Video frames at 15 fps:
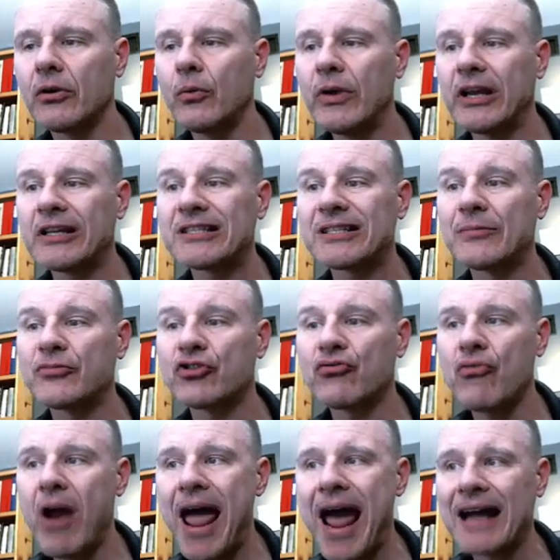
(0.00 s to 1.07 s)
We could
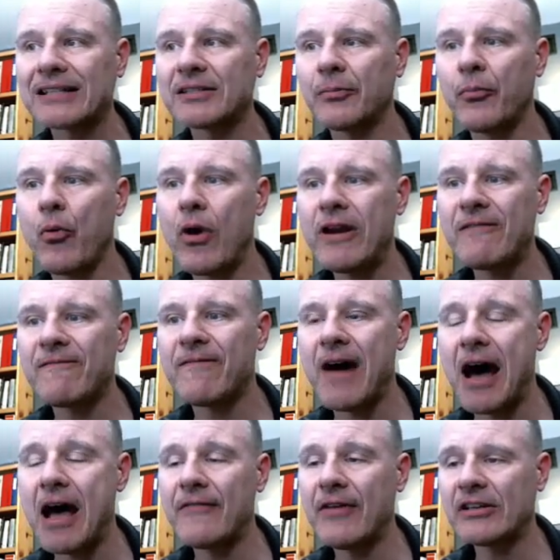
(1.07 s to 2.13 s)
subtract
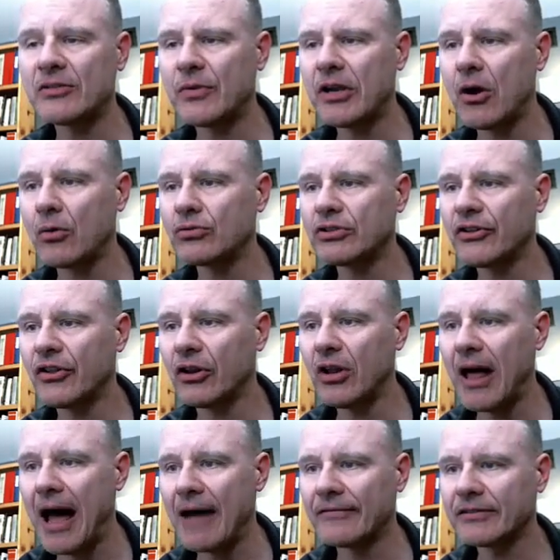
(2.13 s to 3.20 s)
0.5 as we go to the
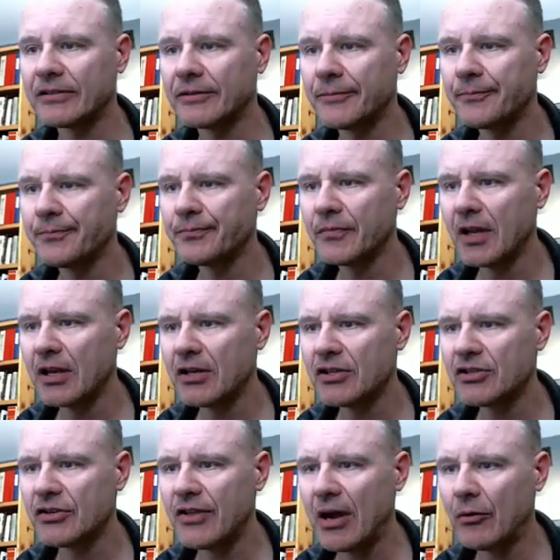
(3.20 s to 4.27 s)
left.
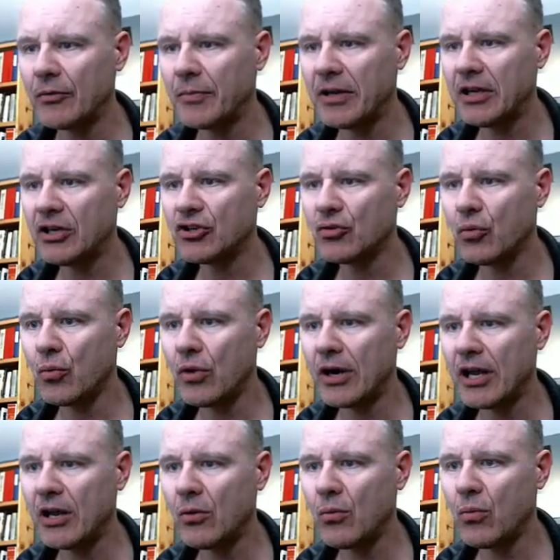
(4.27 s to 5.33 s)
So that would be
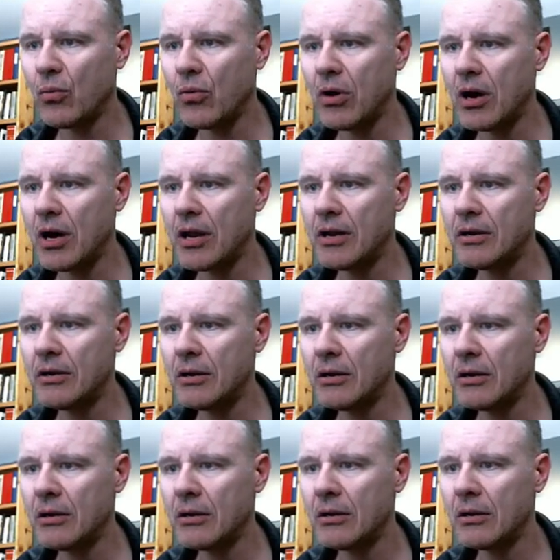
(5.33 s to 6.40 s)
21
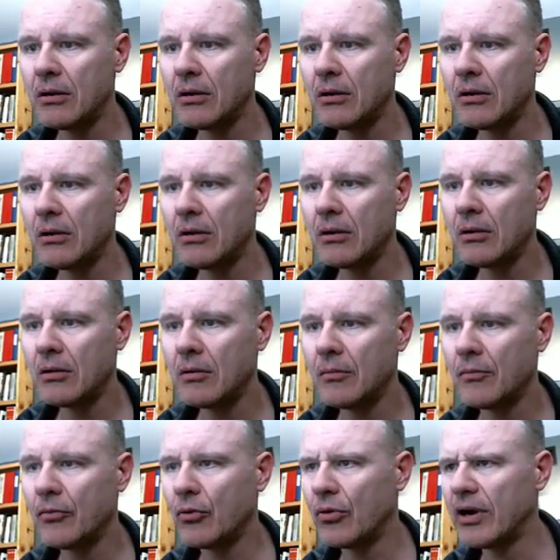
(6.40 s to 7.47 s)

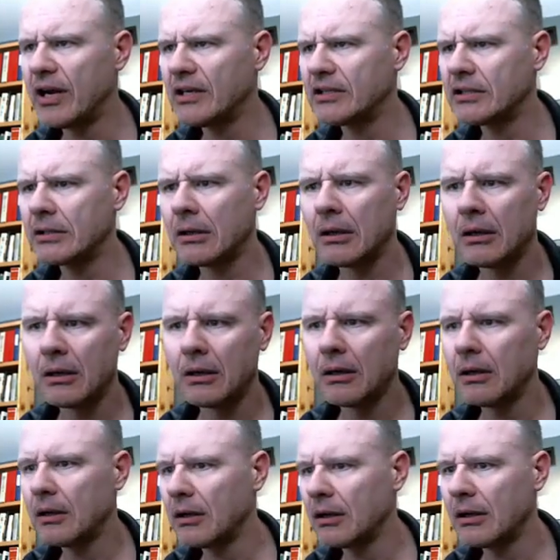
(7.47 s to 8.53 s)
point,
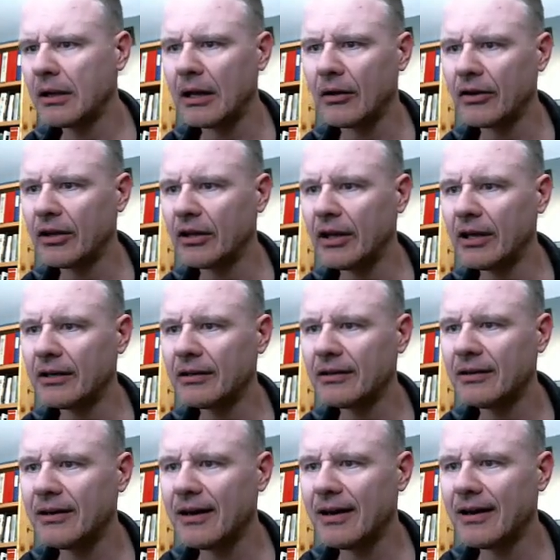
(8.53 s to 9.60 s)
calculate,
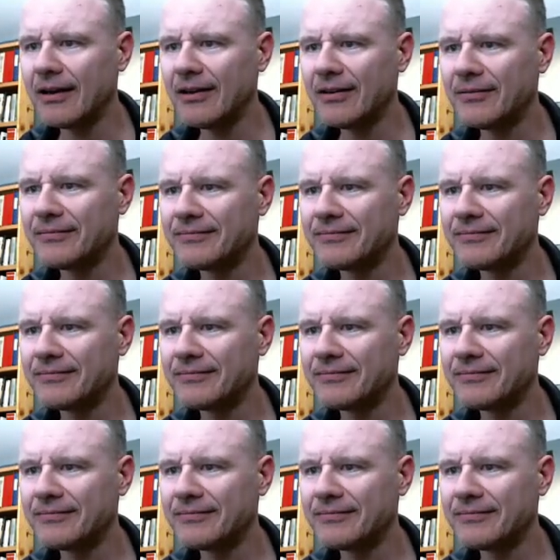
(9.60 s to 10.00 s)
9.